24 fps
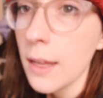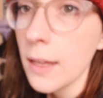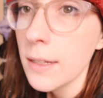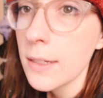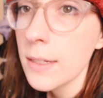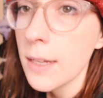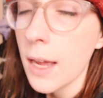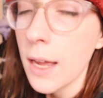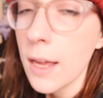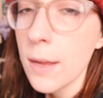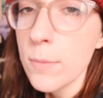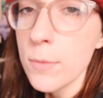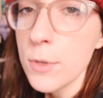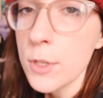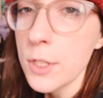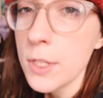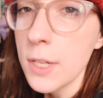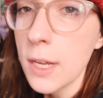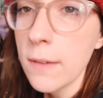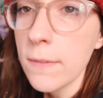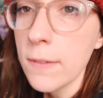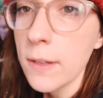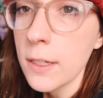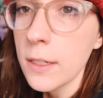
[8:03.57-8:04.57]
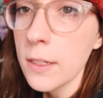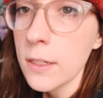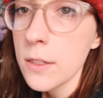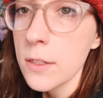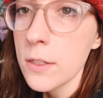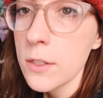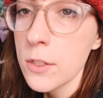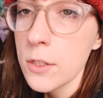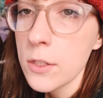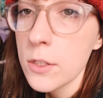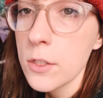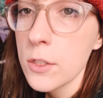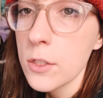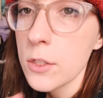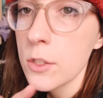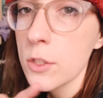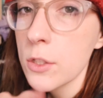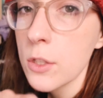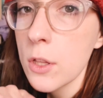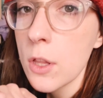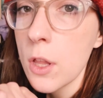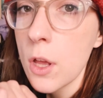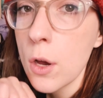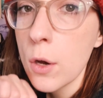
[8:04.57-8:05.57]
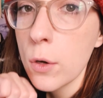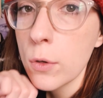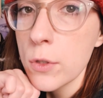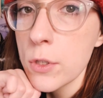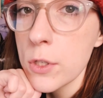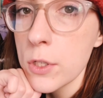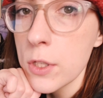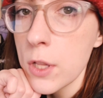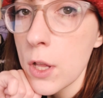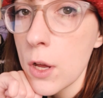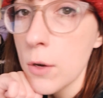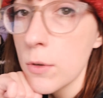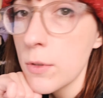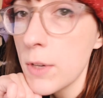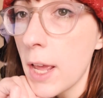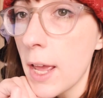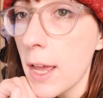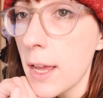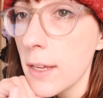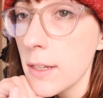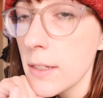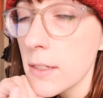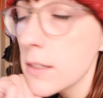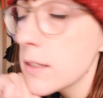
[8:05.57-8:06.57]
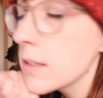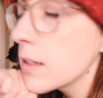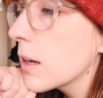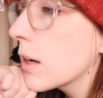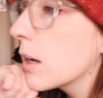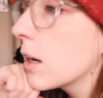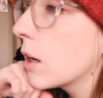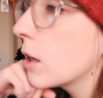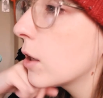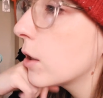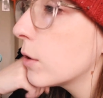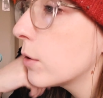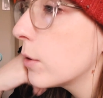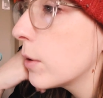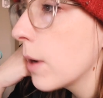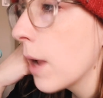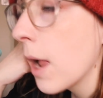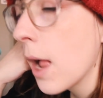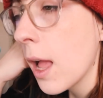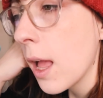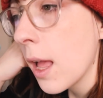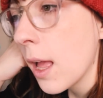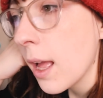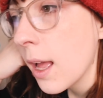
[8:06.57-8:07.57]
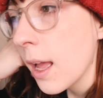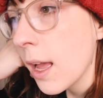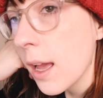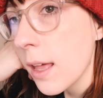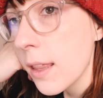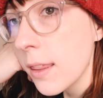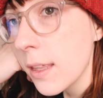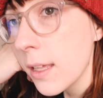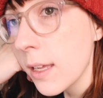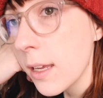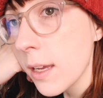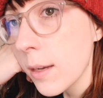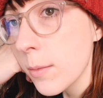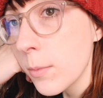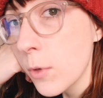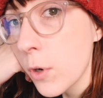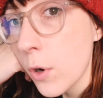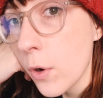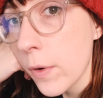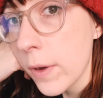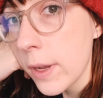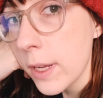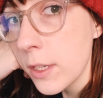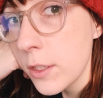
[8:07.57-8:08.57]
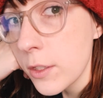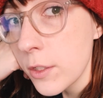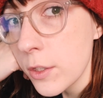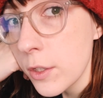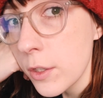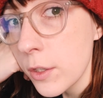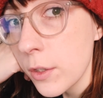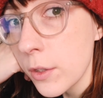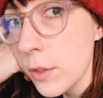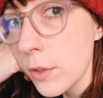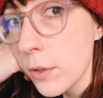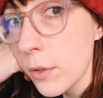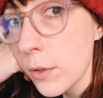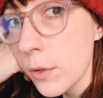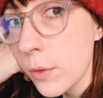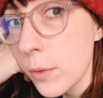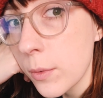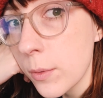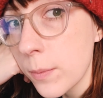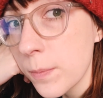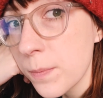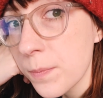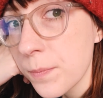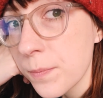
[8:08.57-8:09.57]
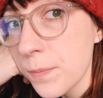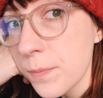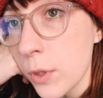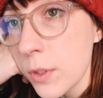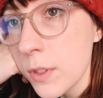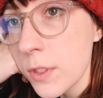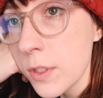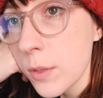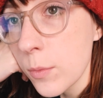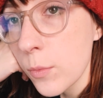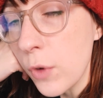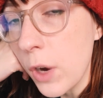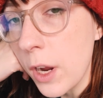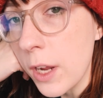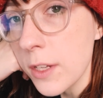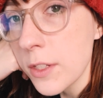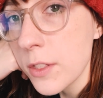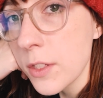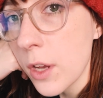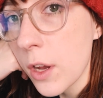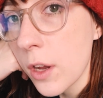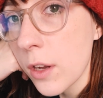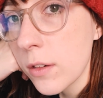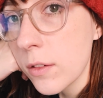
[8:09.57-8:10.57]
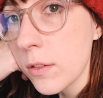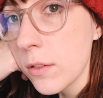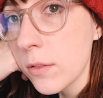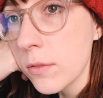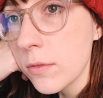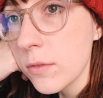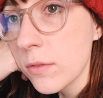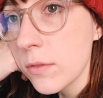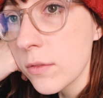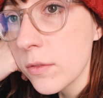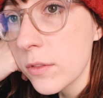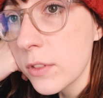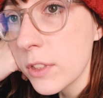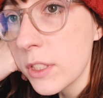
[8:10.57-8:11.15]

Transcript: and I'm just having a slow day. So I think I'm going to put some rice on.